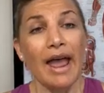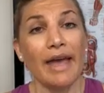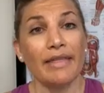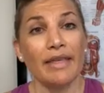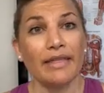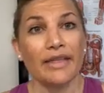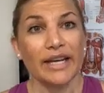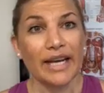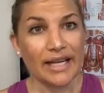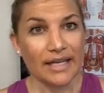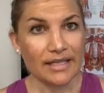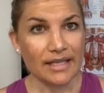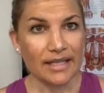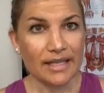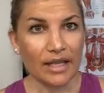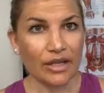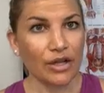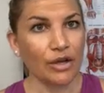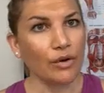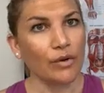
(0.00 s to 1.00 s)
And then the next thing
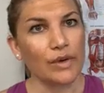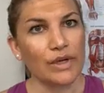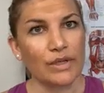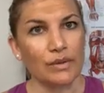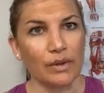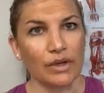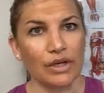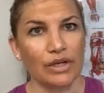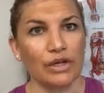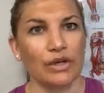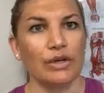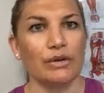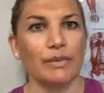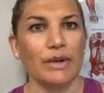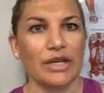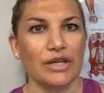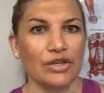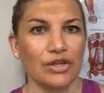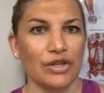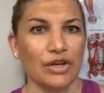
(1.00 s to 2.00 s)
that you always want to do to
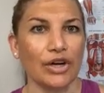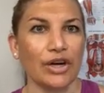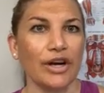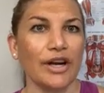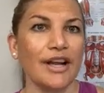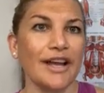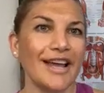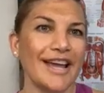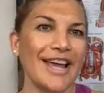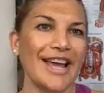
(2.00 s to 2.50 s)
make sure